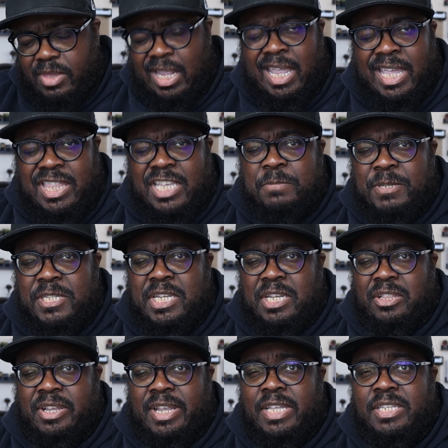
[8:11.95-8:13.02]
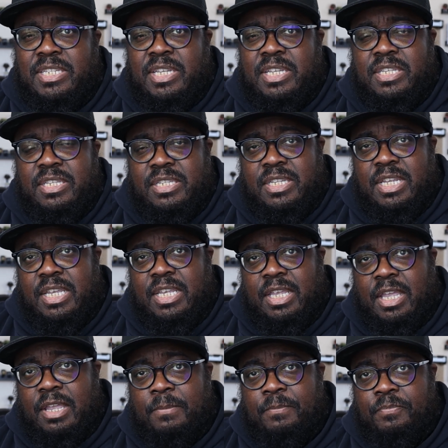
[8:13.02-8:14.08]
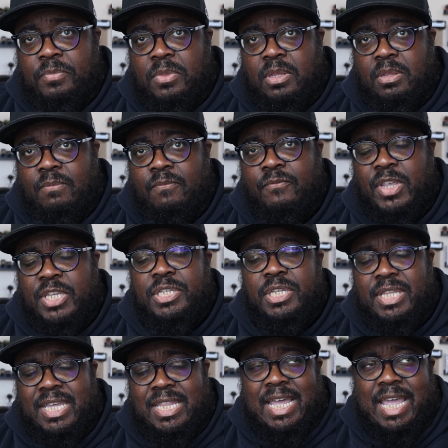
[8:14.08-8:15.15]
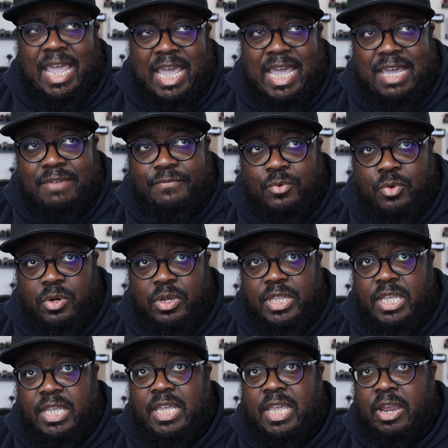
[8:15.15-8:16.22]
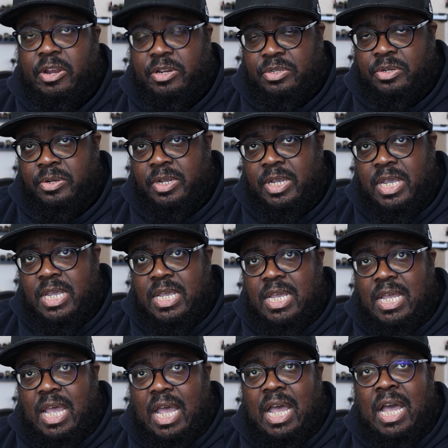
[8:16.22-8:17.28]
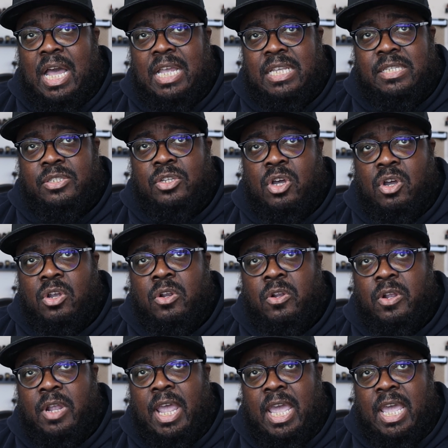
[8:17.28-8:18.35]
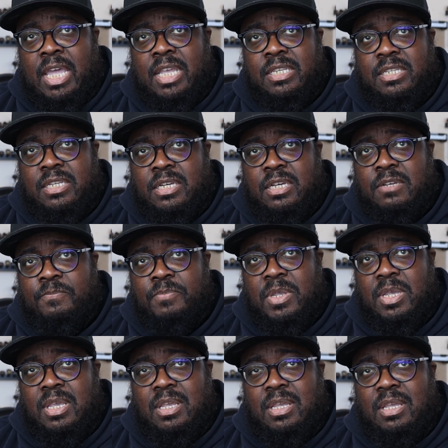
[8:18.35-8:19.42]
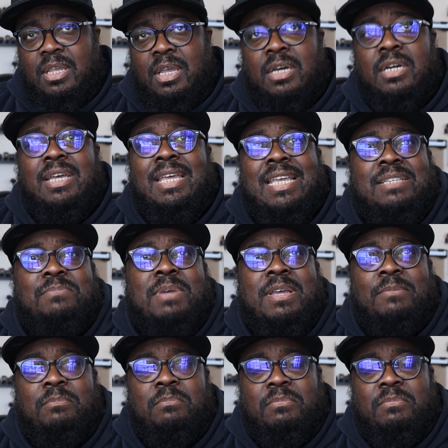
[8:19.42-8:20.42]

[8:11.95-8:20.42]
in this particular instance, the vision that I had for the character, I saw her as my